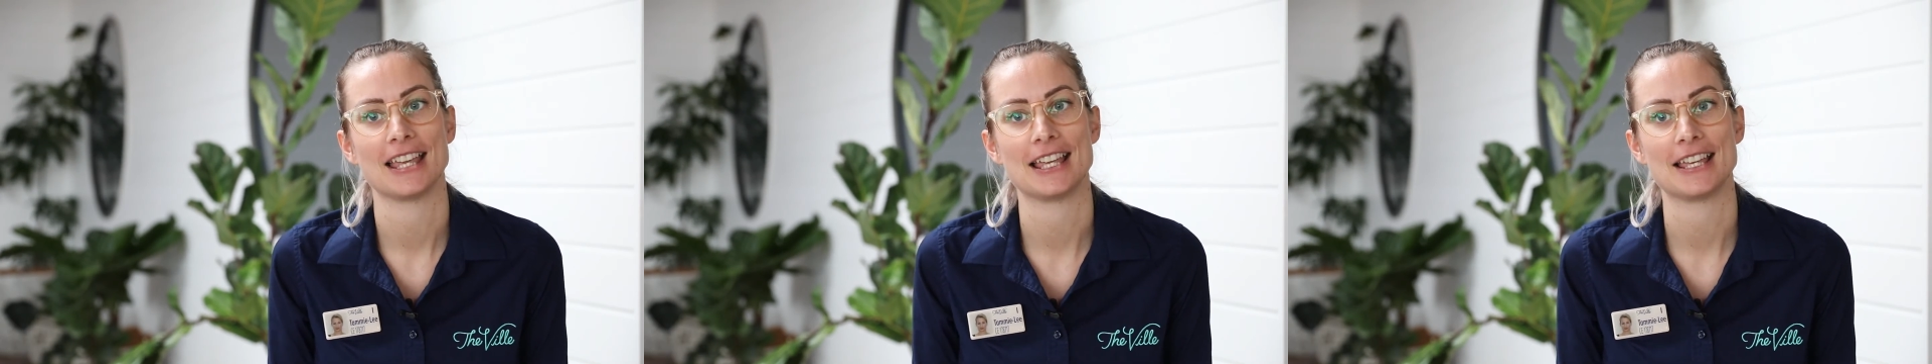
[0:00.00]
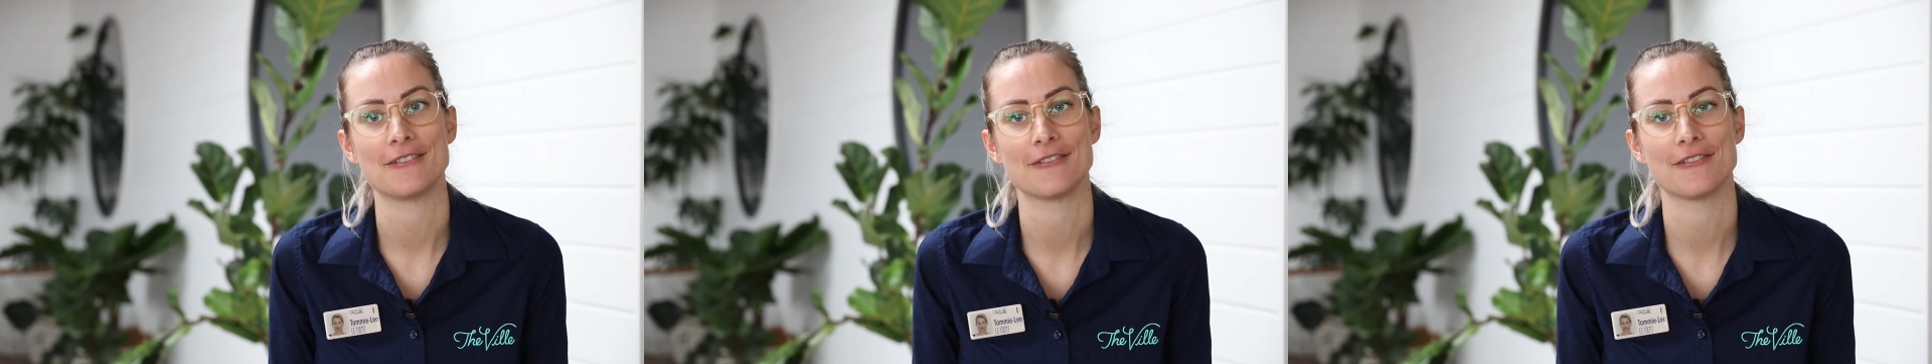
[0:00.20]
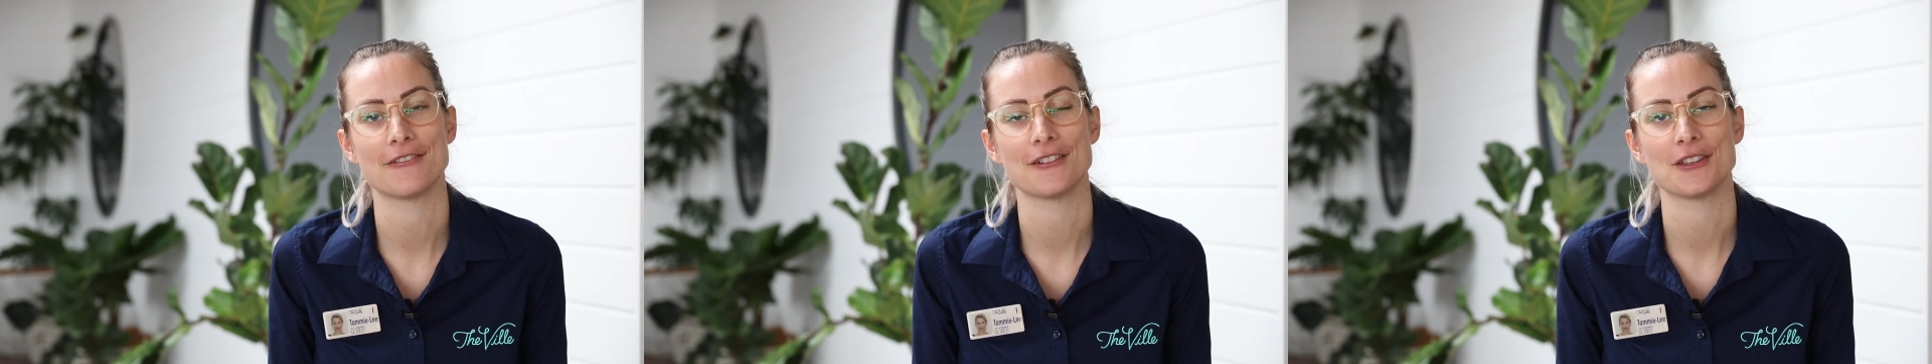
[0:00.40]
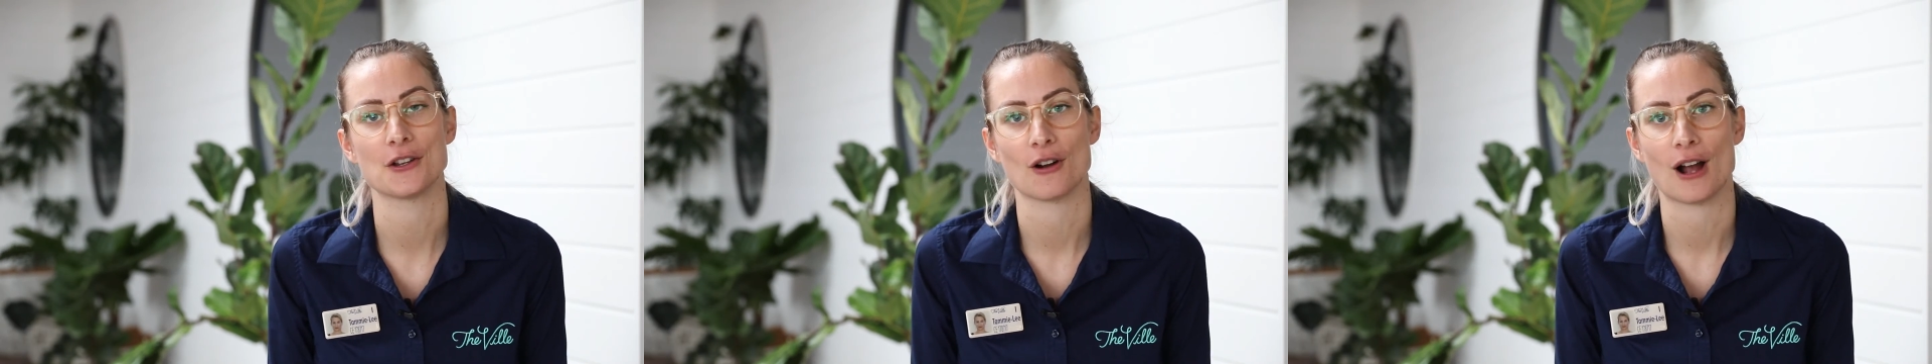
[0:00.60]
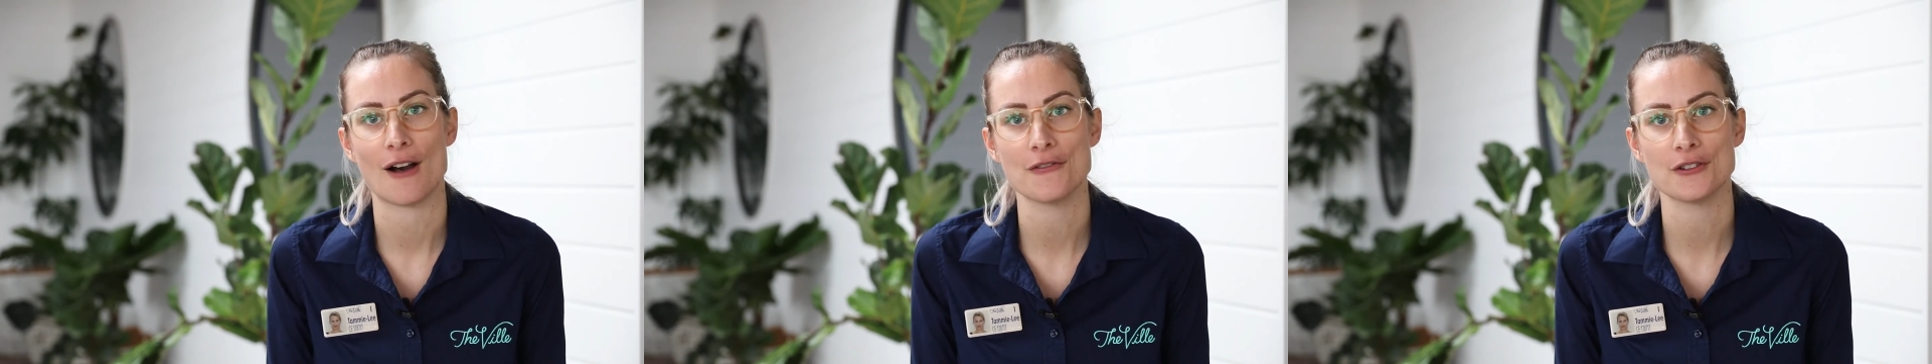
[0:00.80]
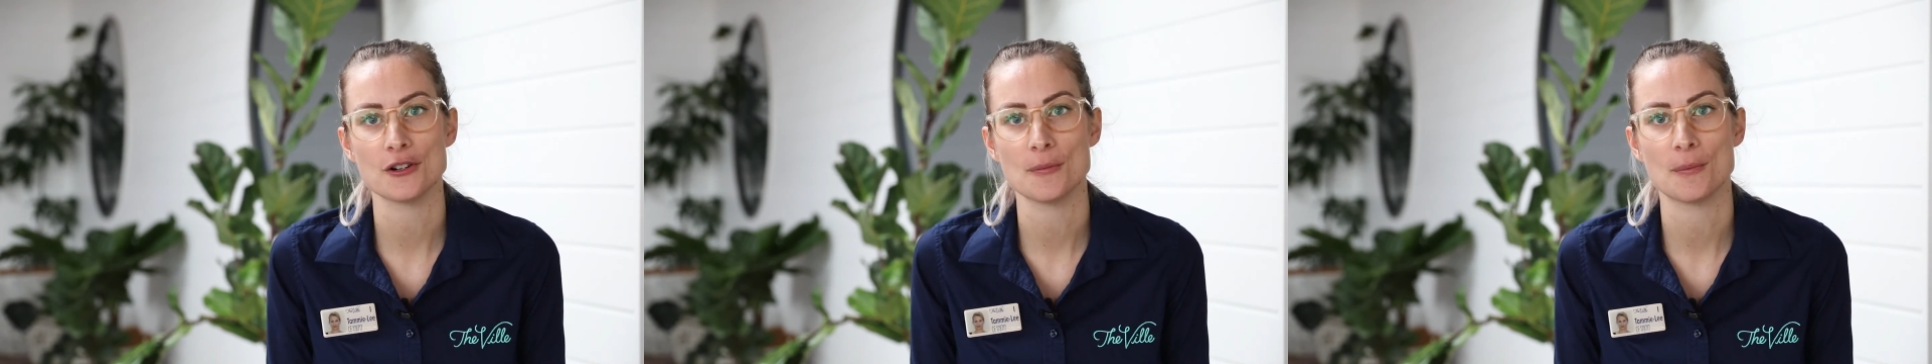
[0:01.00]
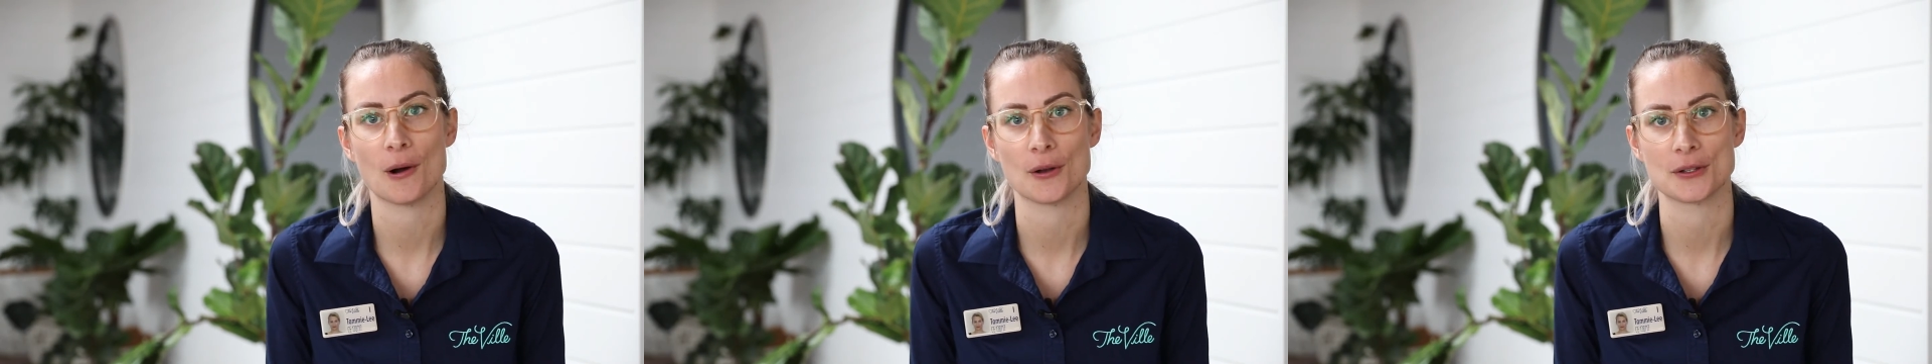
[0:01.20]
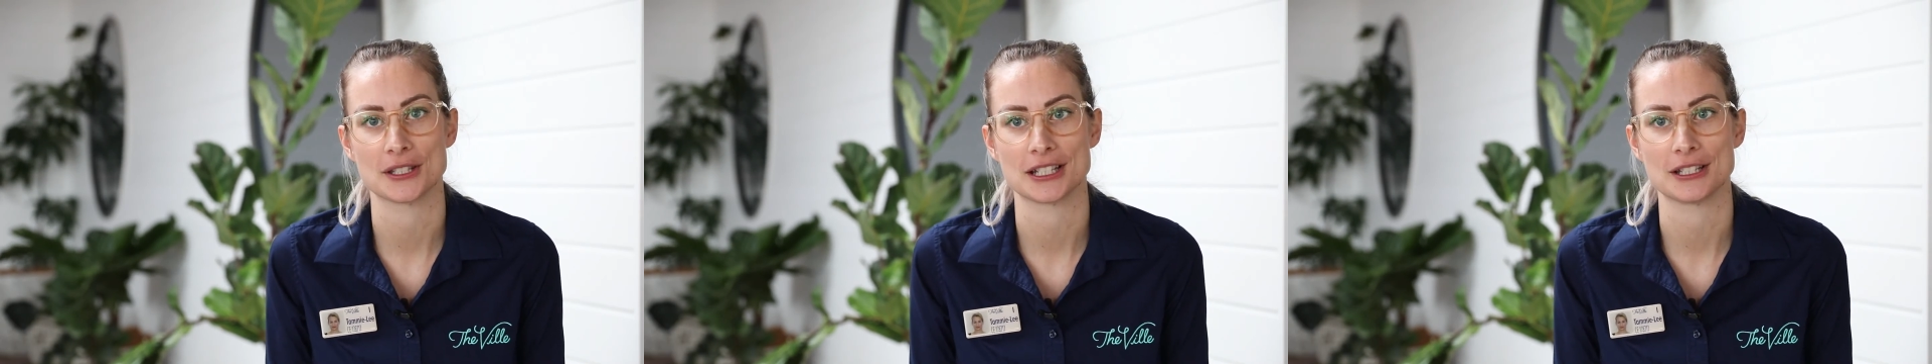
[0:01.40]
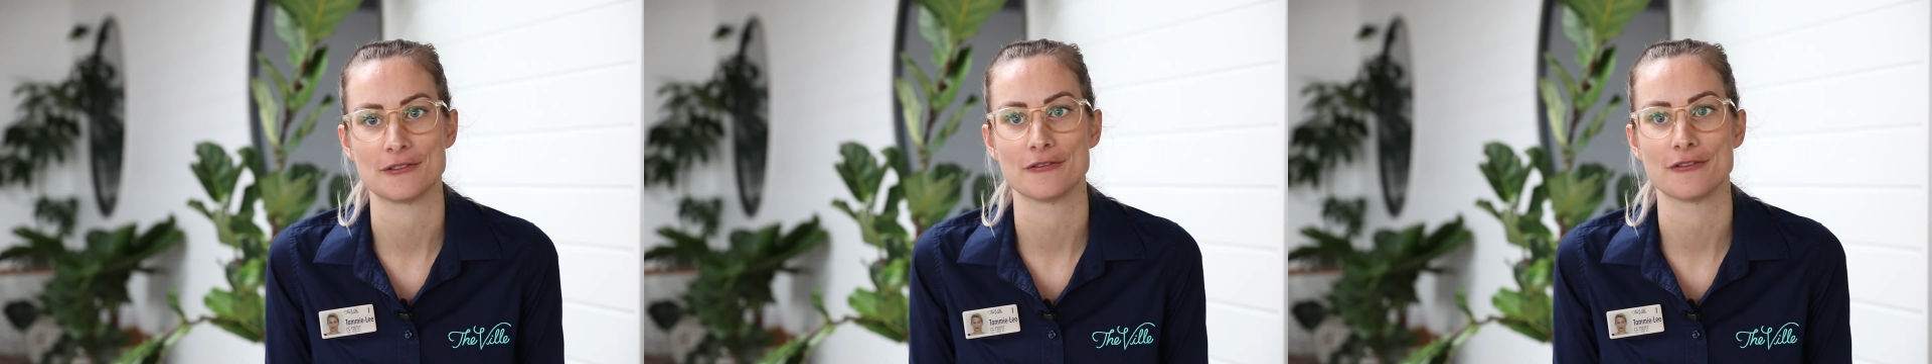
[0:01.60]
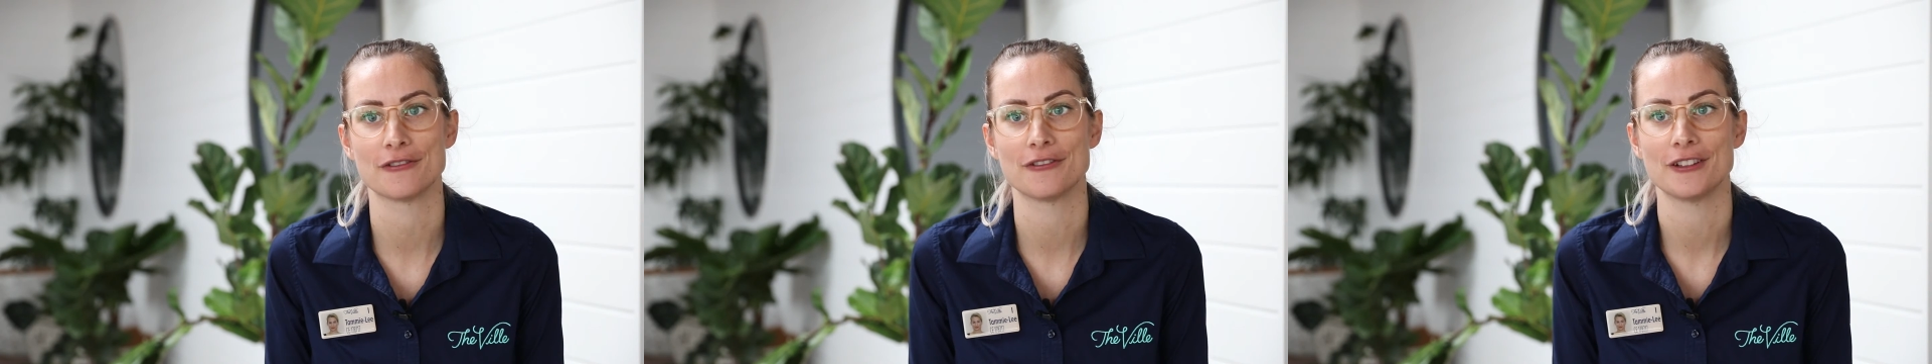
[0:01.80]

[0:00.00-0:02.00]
If you're after a positive